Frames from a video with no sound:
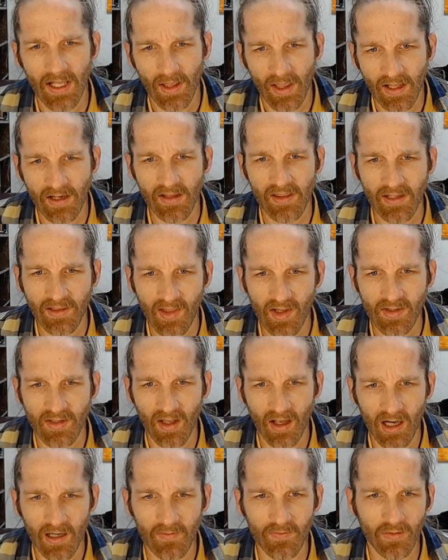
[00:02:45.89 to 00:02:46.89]
and I think that's a
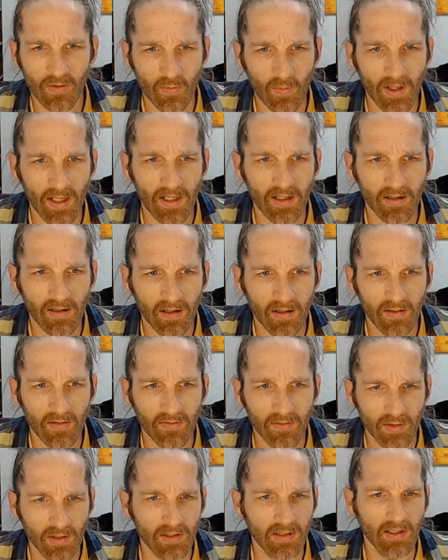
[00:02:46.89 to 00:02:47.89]
helpful way of
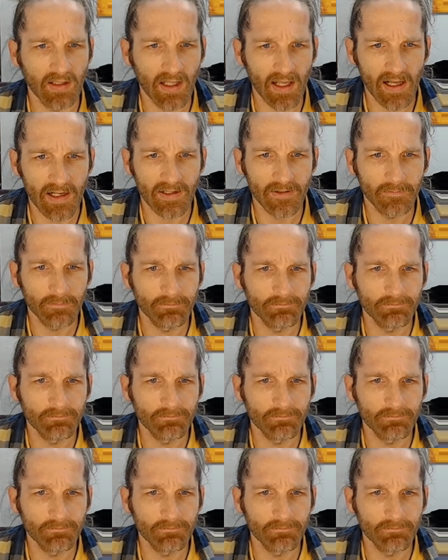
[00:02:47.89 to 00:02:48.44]
looking at it.